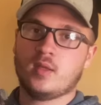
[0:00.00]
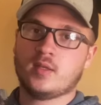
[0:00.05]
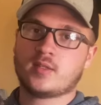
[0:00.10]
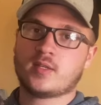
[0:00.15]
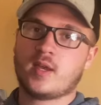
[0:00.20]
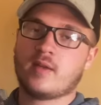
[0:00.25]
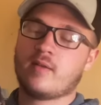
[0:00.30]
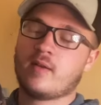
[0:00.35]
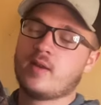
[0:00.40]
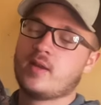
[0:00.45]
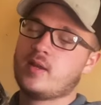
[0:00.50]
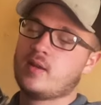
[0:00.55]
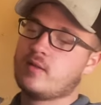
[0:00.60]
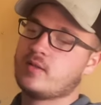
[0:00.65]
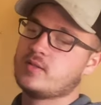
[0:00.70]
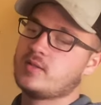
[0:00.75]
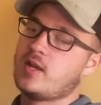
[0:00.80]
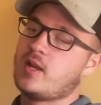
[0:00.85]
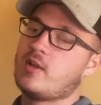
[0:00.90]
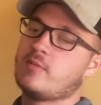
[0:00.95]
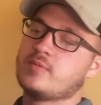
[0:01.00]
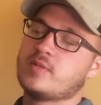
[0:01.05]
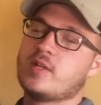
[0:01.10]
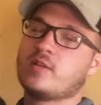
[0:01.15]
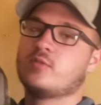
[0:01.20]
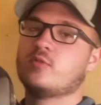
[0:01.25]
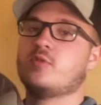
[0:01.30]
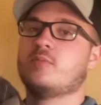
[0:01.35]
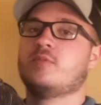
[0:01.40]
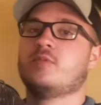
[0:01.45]
This guy right here is an Alps
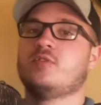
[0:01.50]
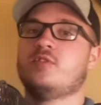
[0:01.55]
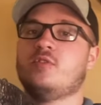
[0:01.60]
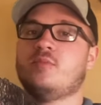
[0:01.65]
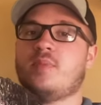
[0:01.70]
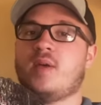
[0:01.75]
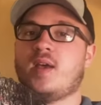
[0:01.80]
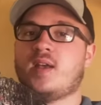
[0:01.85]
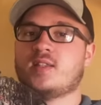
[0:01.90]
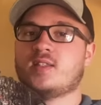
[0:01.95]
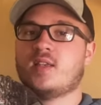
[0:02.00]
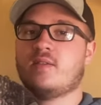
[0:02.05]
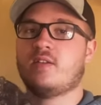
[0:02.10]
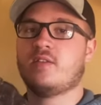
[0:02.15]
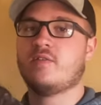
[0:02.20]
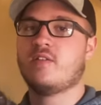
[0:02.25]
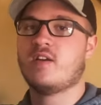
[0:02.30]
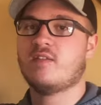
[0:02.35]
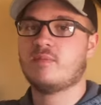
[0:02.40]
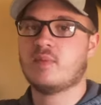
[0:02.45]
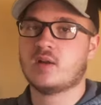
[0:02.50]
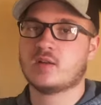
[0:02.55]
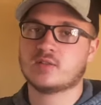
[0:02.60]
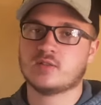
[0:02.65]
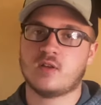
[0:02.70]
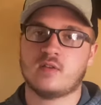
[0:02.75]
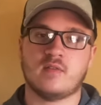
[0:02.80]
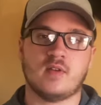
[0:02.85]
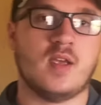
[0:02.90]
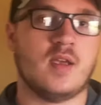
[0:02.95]
Outdoor Pursuit Pack, seventy-five bucks
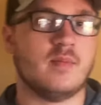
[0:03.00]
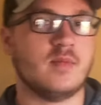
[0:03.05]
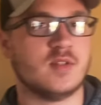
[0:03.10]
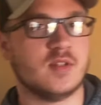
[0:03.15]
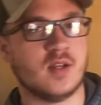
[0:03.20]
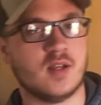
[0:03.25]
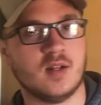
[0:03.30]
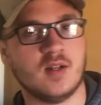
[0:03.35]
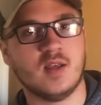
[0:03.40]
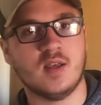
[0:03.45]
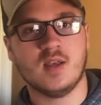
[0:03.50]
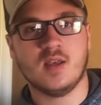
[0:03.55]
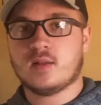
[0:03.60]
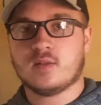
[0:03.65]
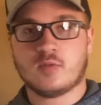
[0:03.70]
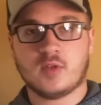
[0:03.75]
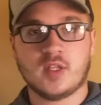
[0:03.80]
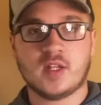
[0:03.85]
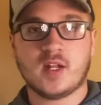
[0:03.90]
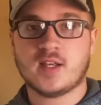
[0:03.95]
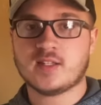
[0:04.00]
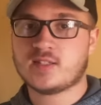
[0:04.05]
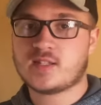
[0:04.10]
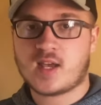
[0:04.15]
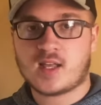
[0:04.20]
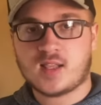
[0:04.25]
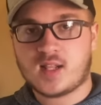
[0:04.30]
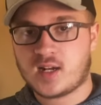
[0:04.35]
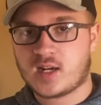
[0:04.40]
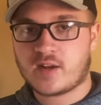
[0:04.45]
off of Amazon. Really nice,
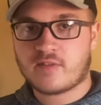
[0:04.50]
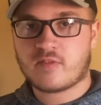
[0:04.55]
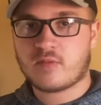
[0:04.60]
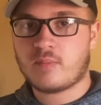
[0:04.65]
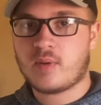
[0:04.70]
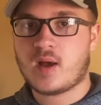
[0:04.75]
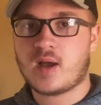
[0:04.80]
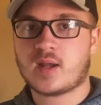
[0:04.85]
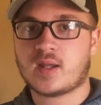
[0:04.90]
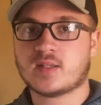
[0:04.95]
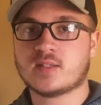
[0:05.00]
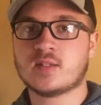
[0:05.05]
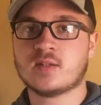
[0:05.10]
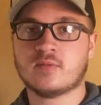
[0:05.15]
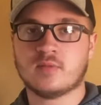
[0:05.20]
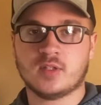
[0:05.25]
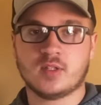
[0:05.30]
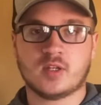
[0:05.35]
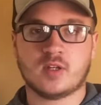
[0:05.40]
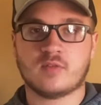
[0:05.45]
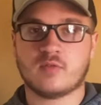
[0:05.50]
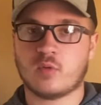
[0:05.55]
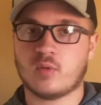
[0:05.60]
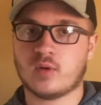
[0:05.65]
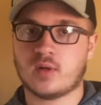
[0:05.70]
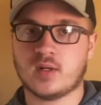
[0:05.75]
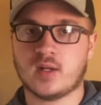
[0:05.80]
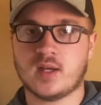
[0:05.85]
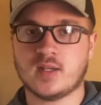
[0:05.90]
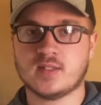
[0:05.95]
got a lot of different pockets. Pockets, really good for
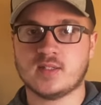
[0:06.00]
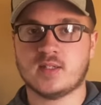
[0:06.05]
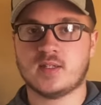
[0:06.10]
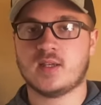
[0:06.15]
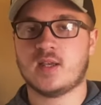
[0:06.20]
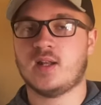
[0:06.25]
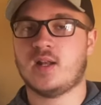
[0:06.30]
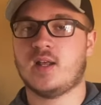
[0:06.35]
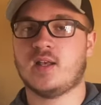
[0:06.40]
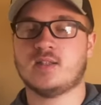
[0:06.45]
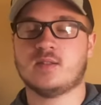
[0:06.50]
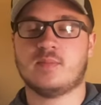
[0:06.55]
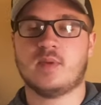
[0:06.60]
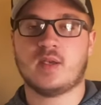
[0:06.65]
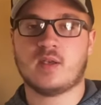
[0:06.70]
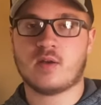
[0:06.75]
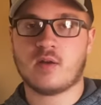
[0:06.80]
organizing, and it has a big